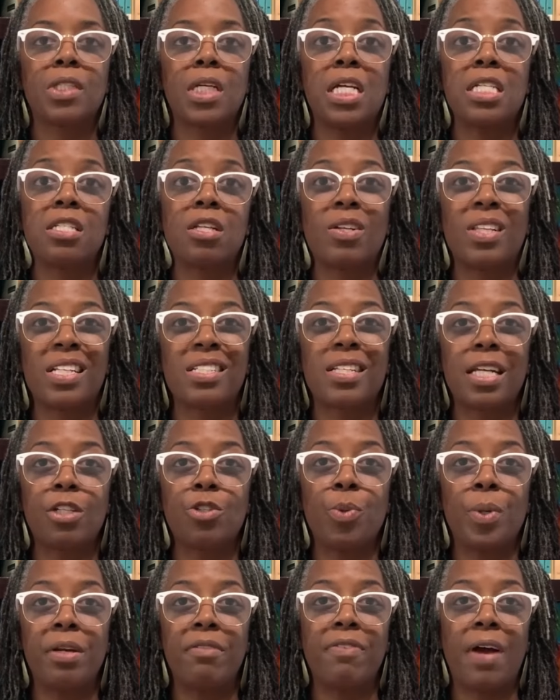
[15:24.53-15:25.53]
And so that's like
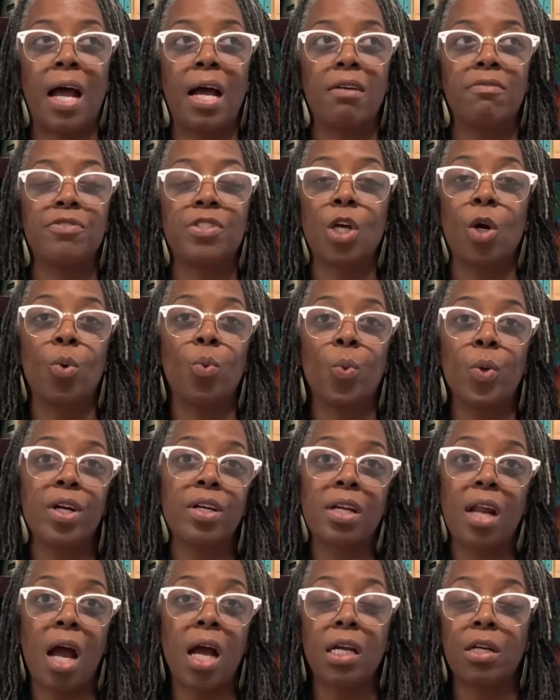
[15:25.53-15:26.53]
25. So we're
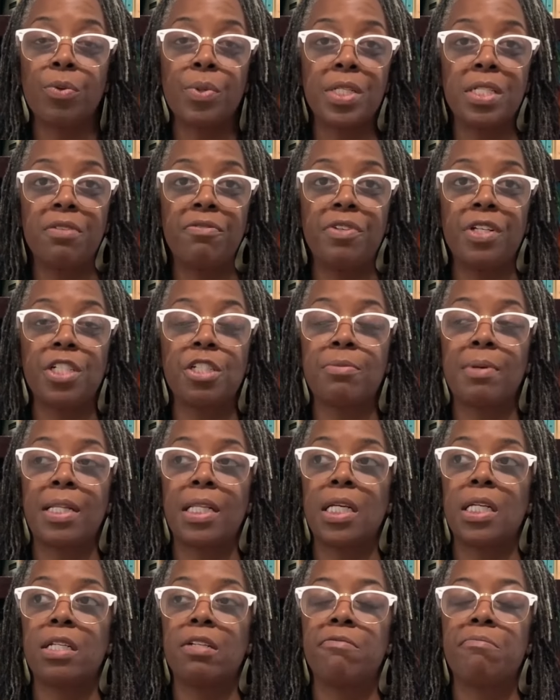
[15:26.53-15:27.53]
not going to finish by the
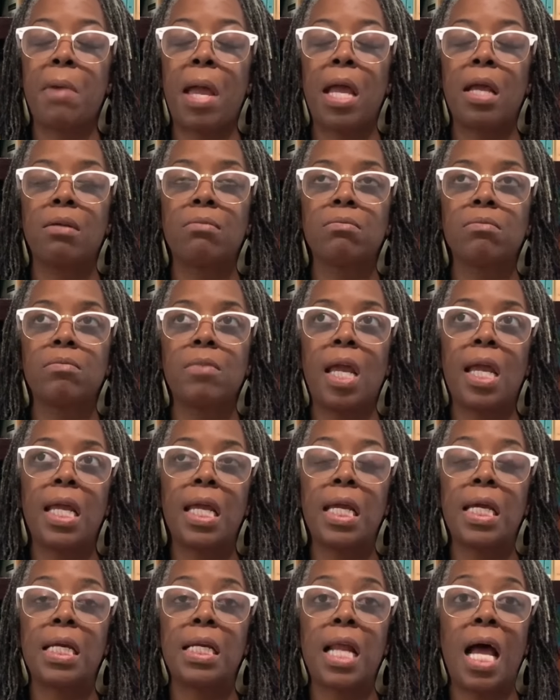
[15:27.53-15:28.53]
end of May,
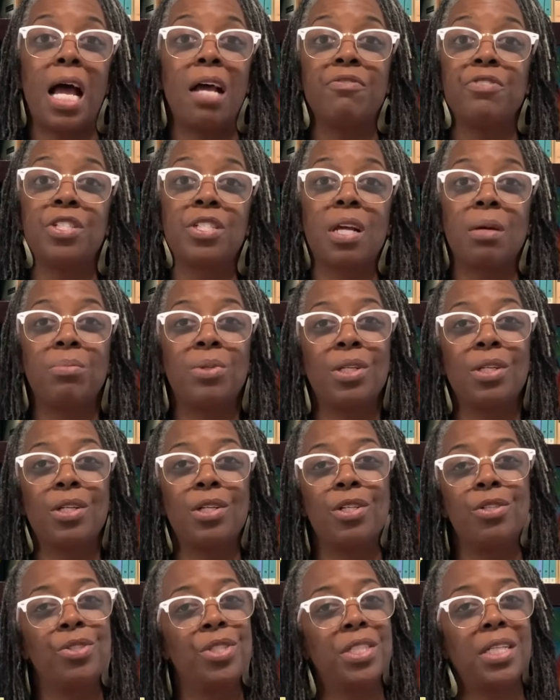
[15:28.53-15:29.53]
and I've just come to the
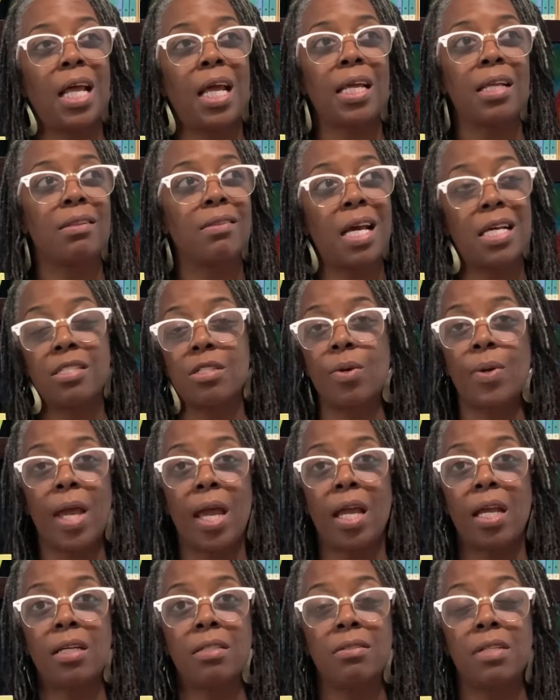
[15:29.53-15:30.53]
conclusion, like, that's
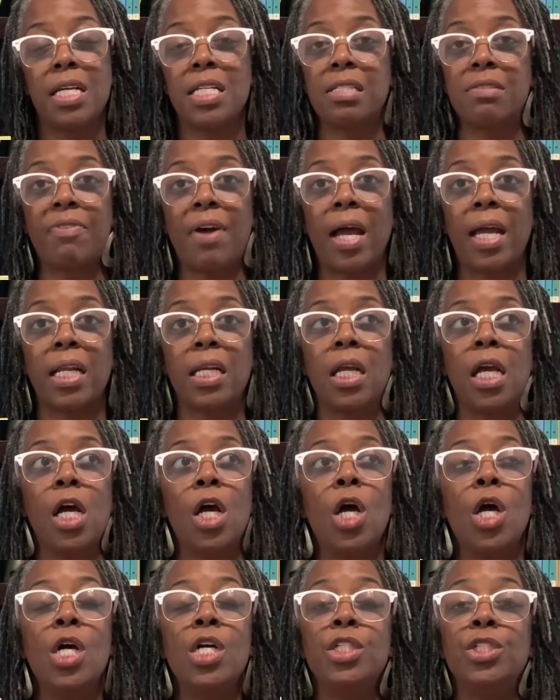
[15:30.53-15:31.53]
okay. It's fine.
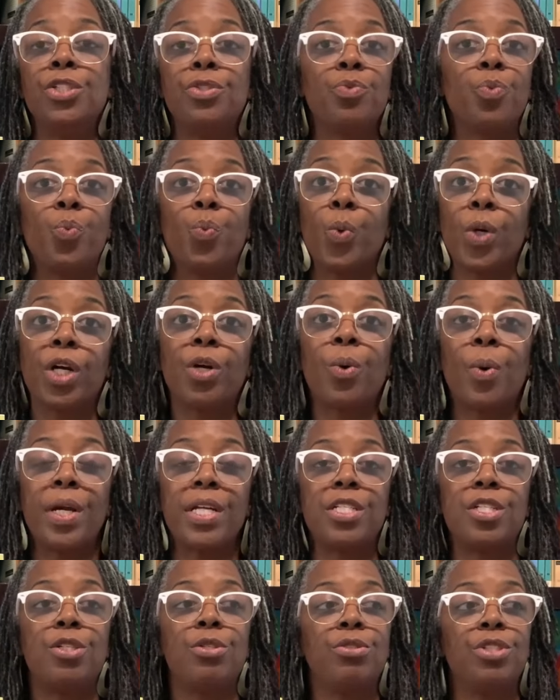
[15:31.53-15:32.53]
We're
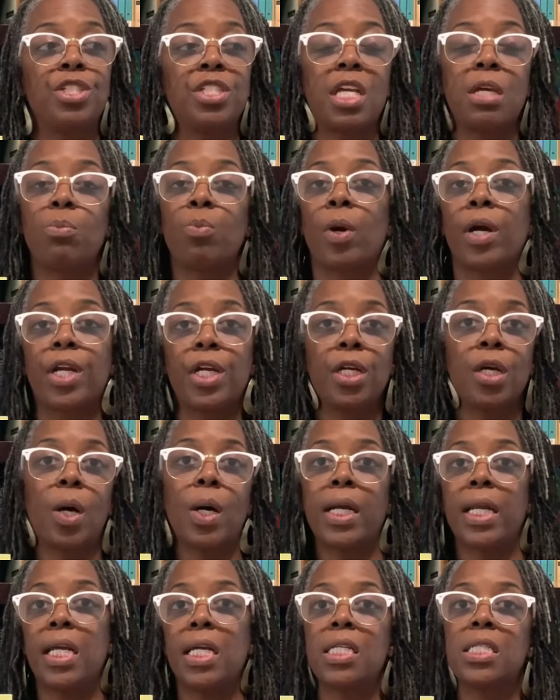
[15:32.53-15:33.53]
going to just keep working
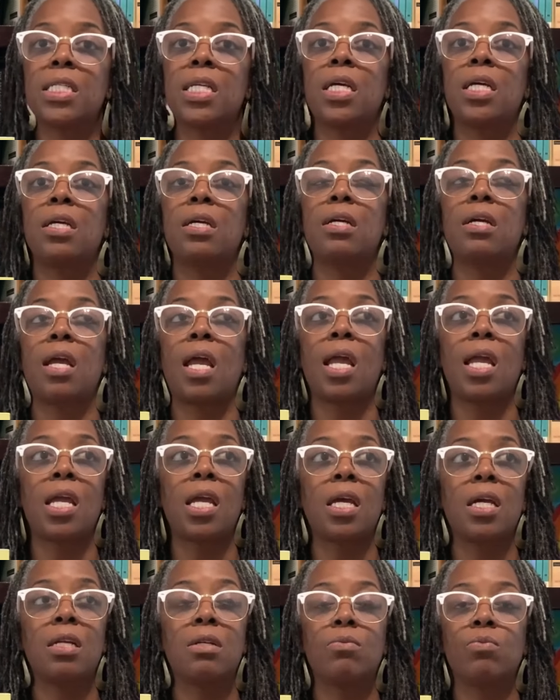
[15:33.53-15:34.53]
on it,
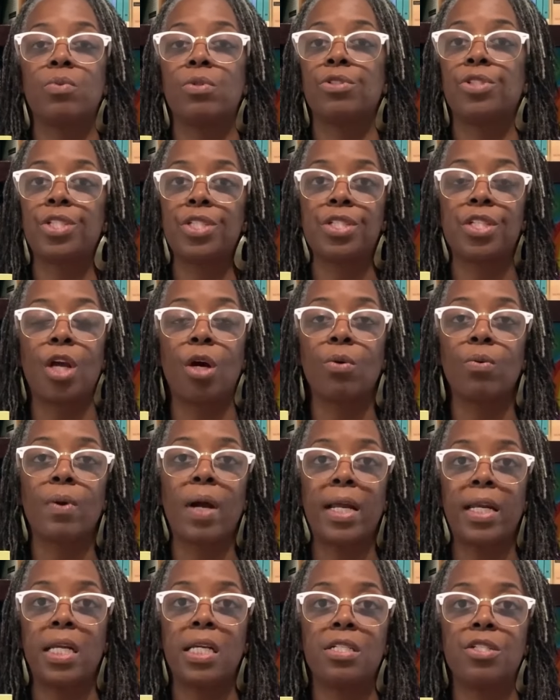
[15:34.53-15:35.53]
and we'll just go
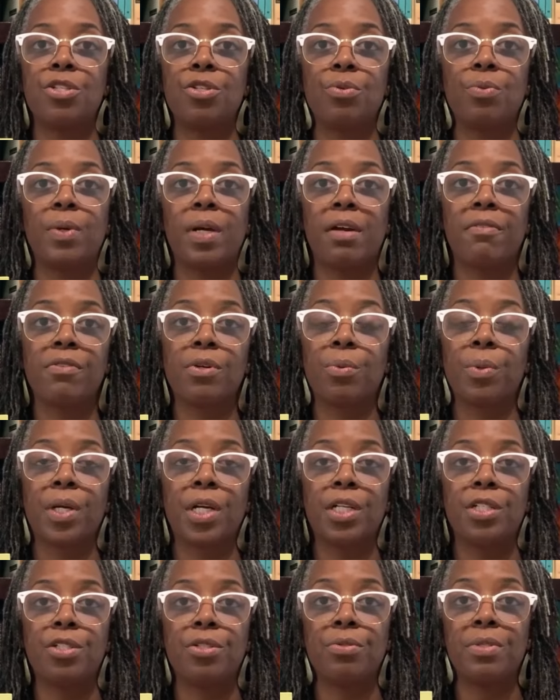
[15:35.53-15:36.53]
right into whatever we're
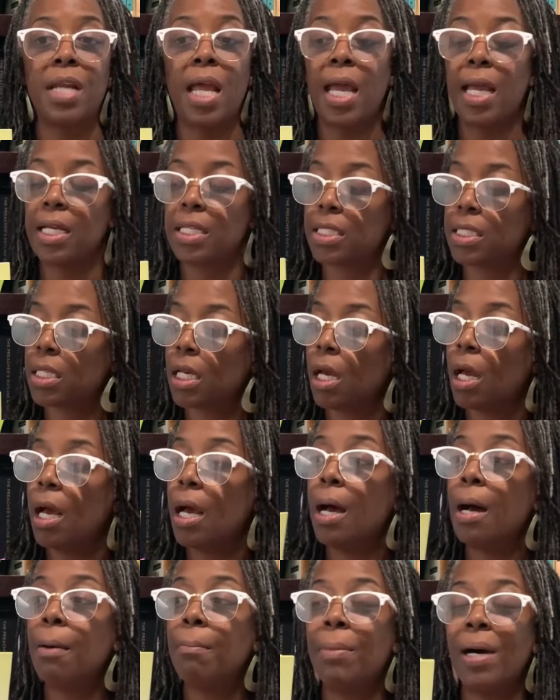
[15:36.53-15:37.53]
going to do next.
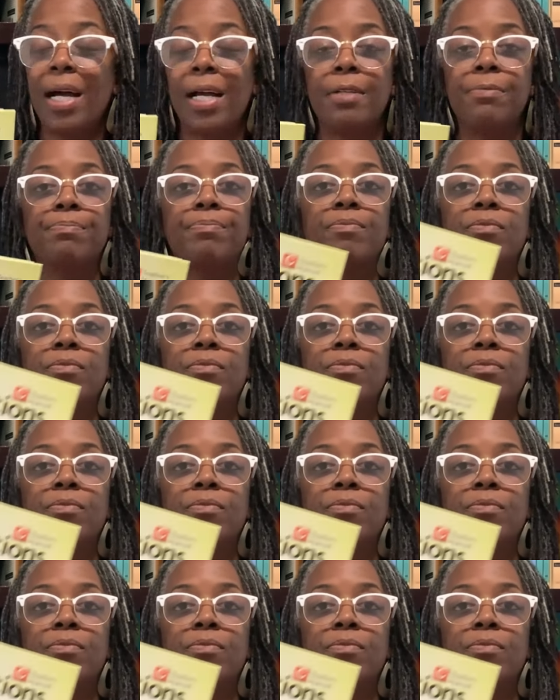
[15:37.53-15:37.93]
But